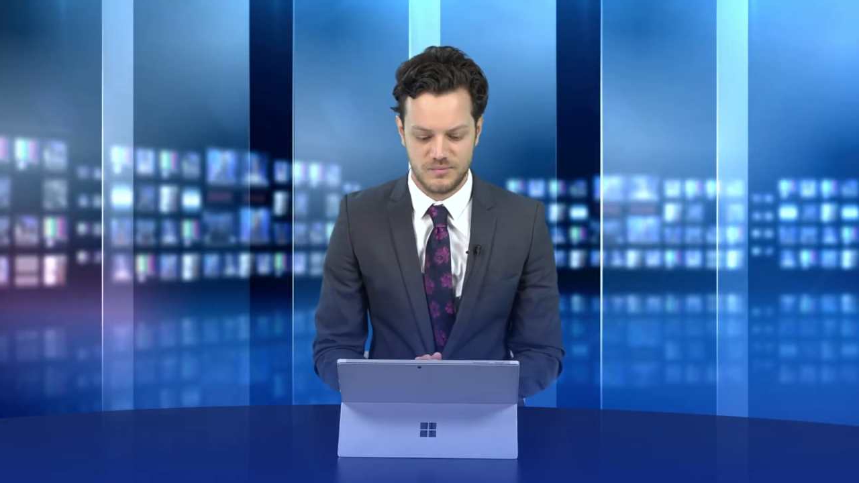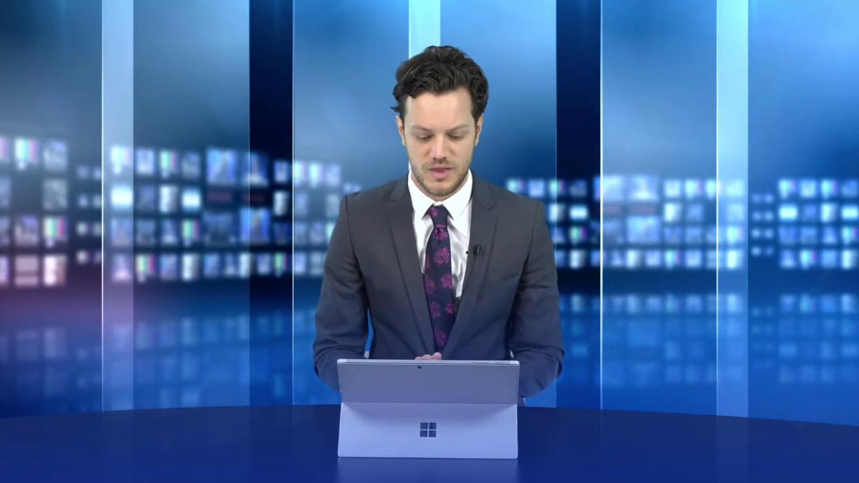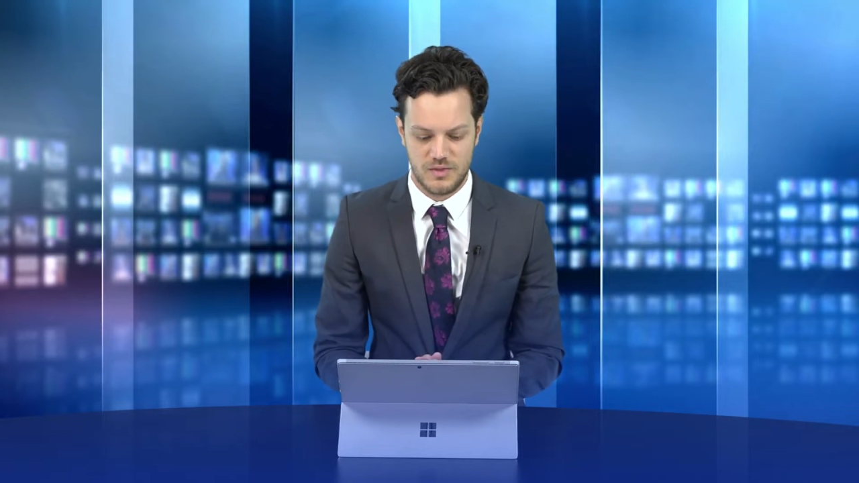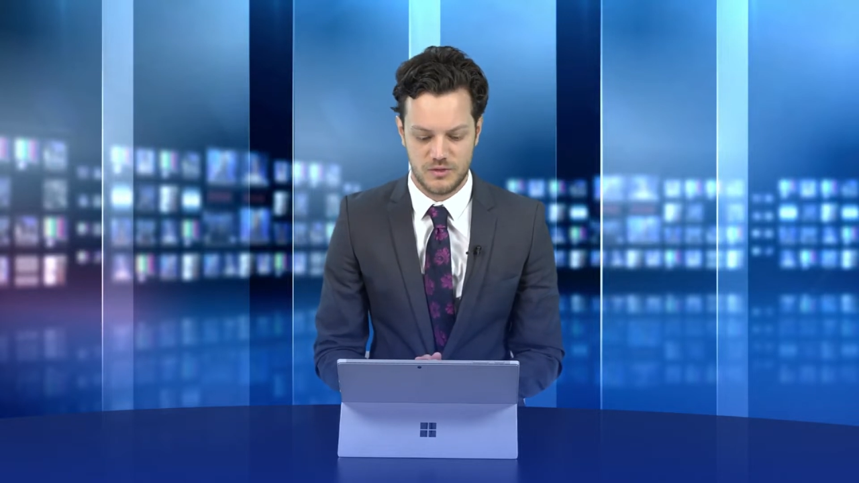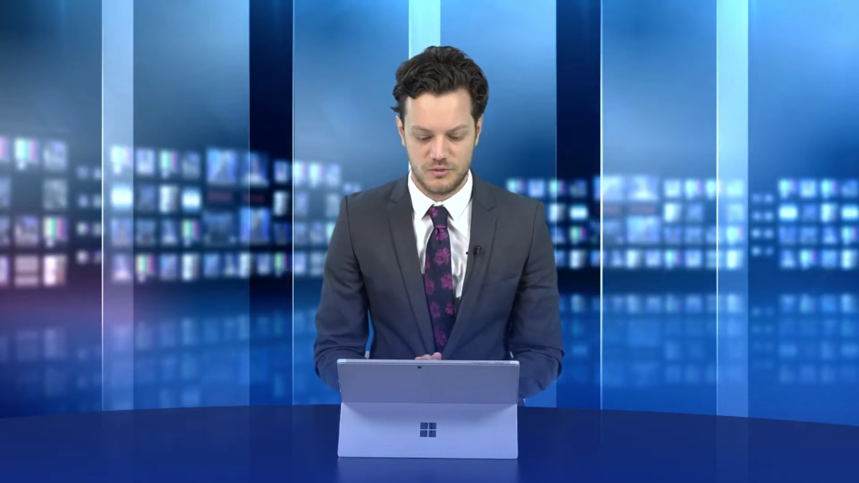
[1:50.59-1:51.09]

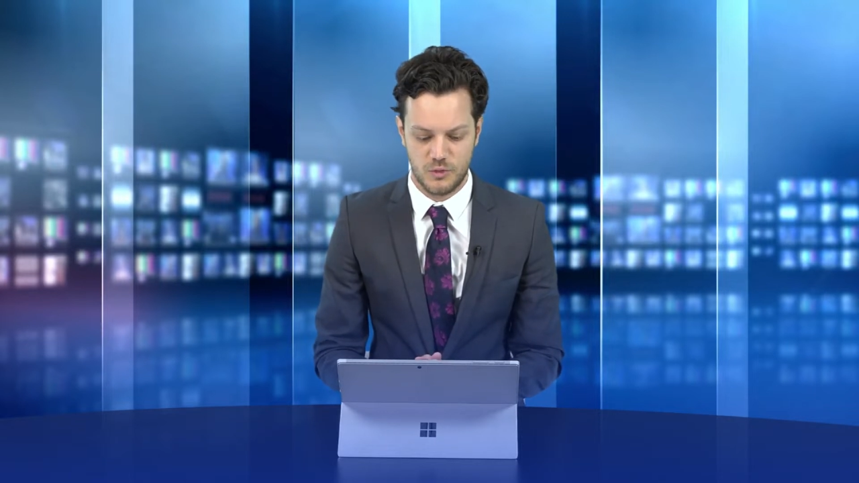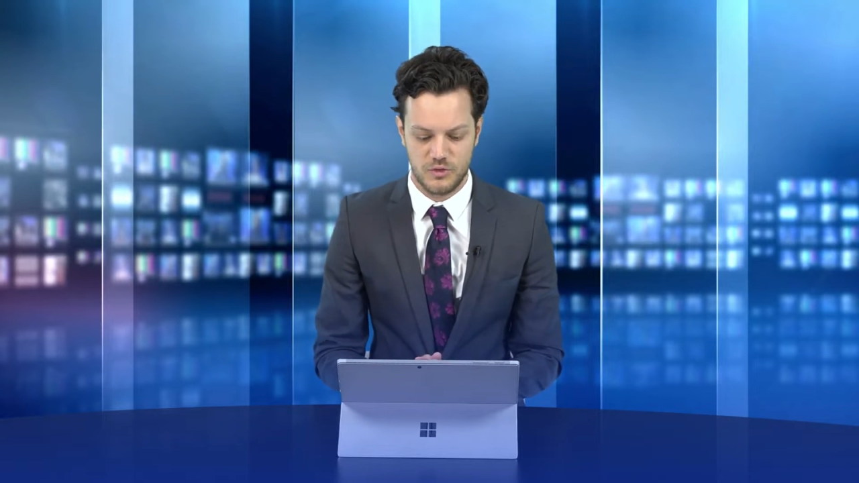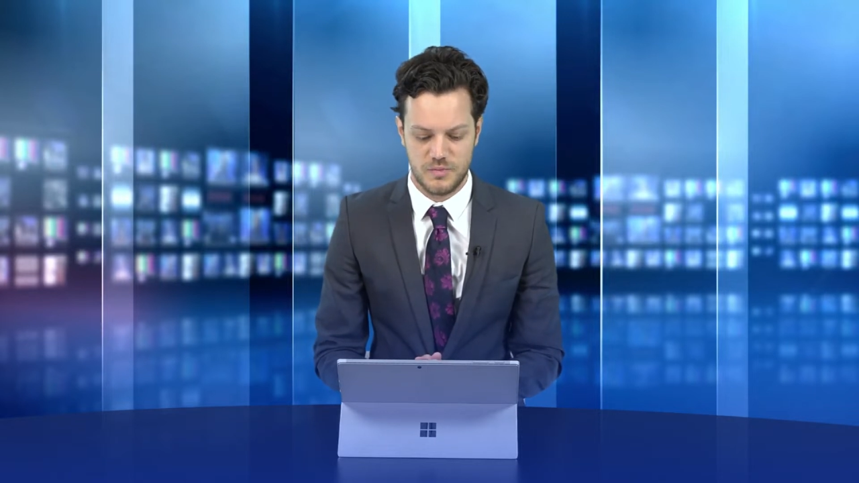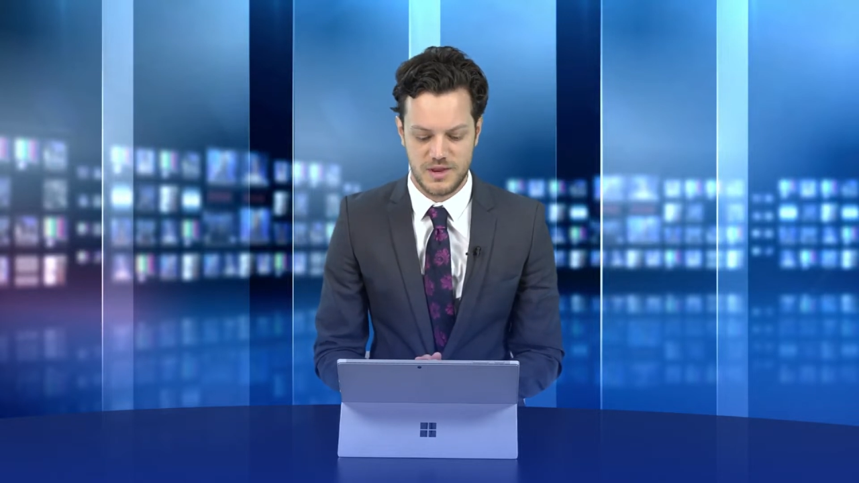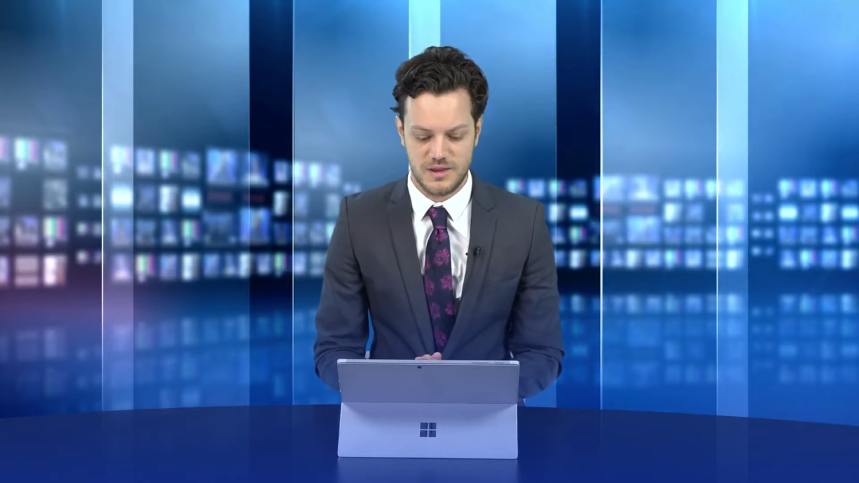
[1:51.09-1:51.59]
And then the
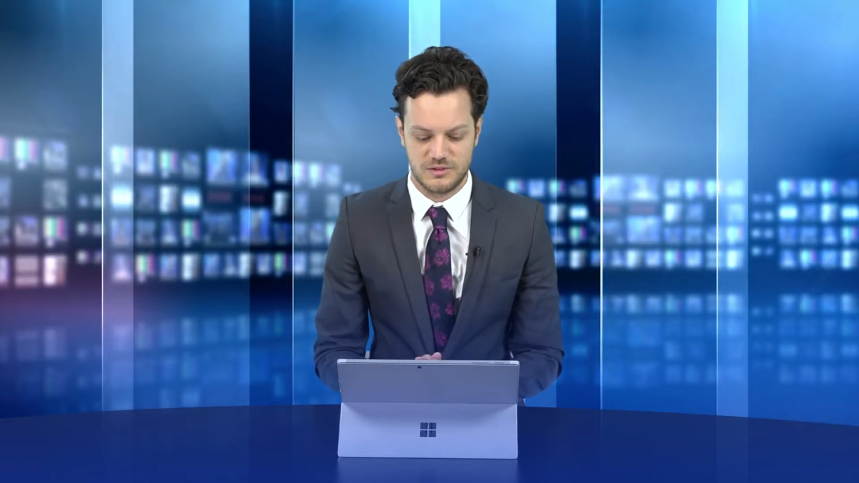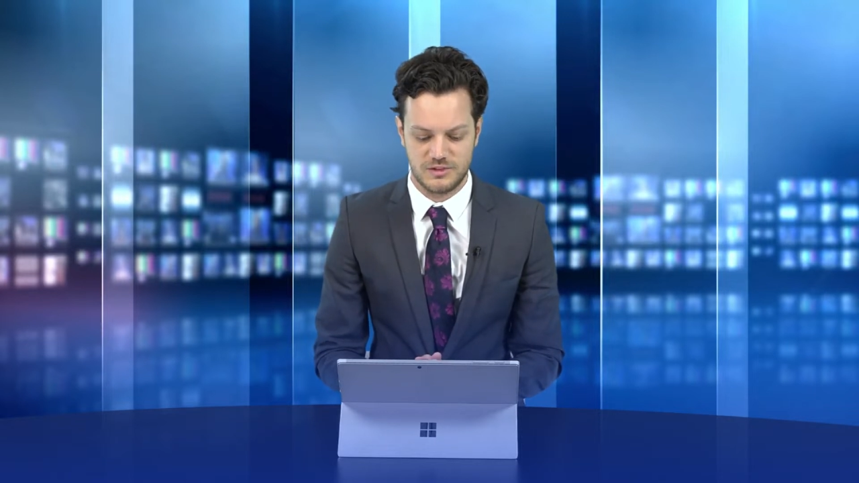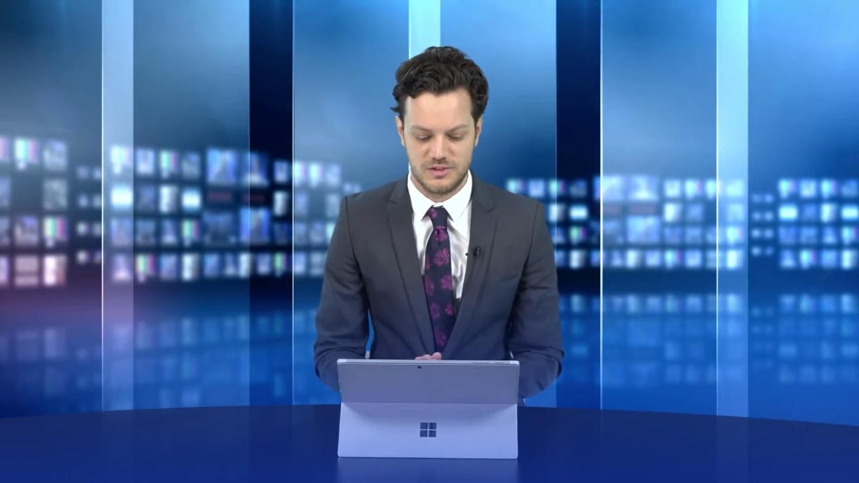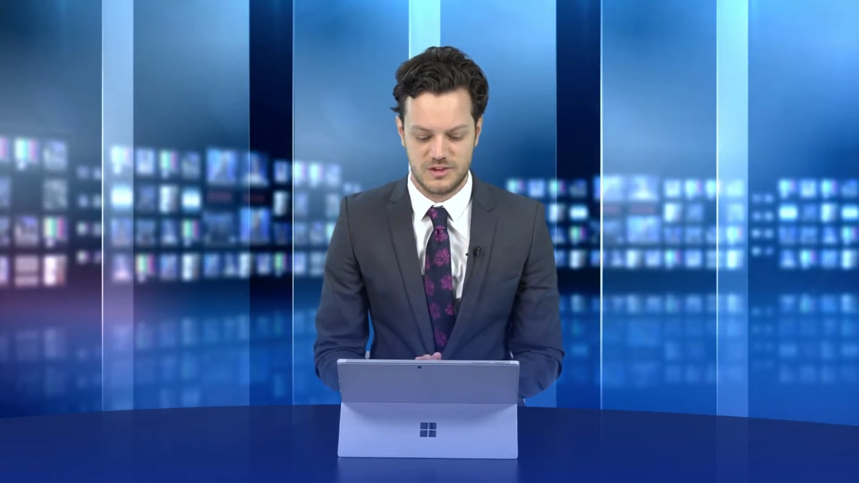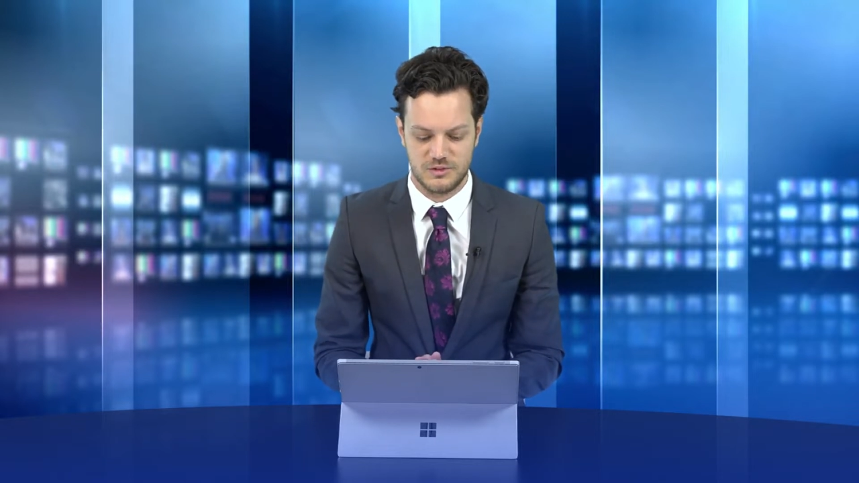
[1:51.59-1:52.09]
4th pick is the
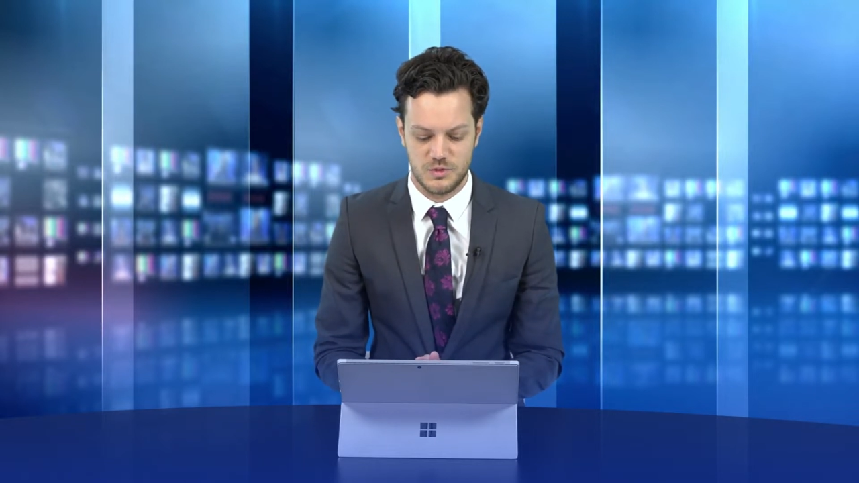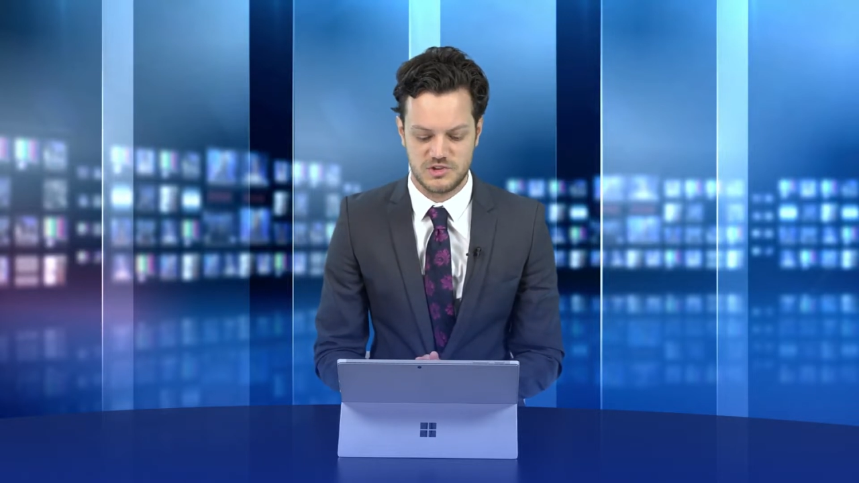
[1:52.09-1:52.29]
6,